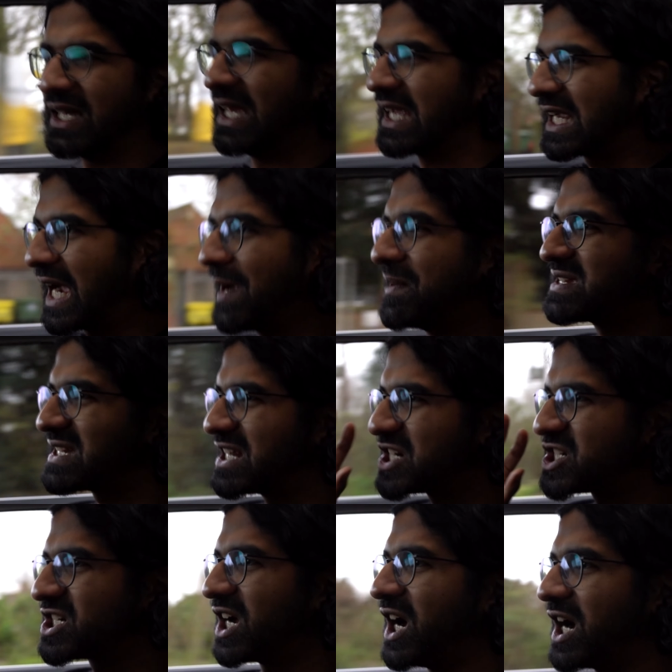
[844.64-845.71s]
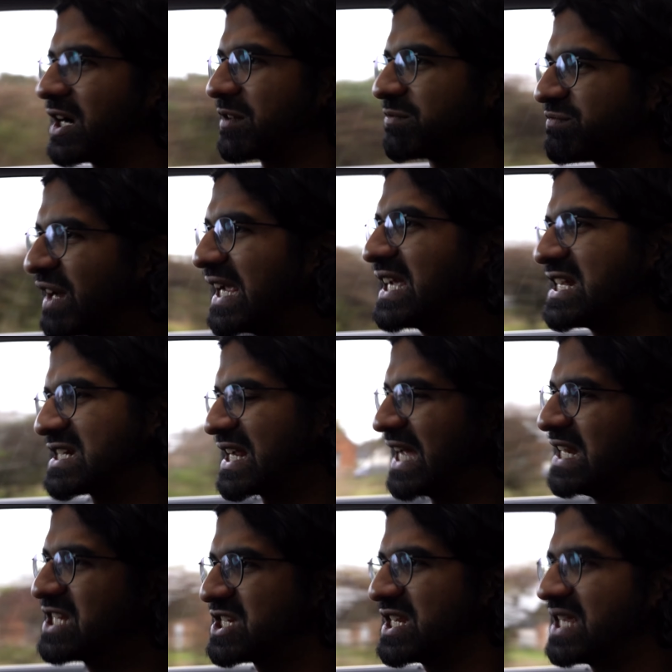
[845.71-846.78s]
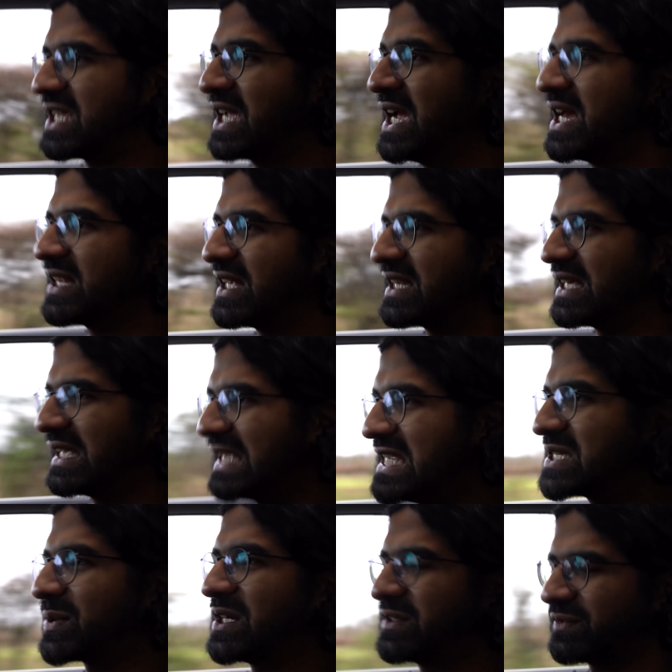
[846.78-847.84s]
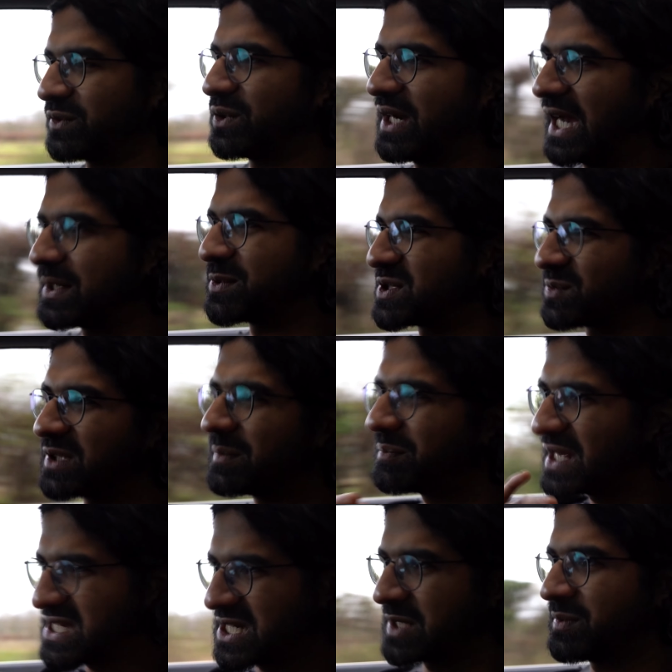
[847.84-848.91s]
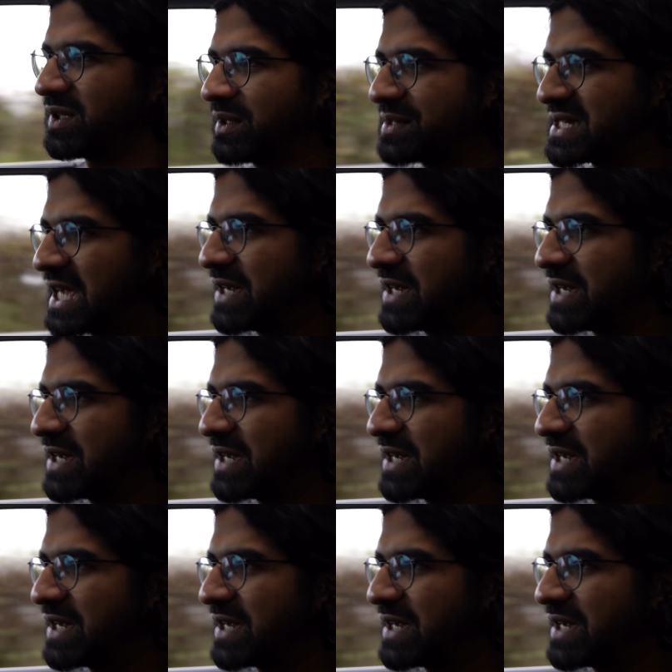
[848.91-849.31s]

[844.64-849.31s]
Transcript: It carries that shark, rakish energy that the E24 had, which is one of the best looking videos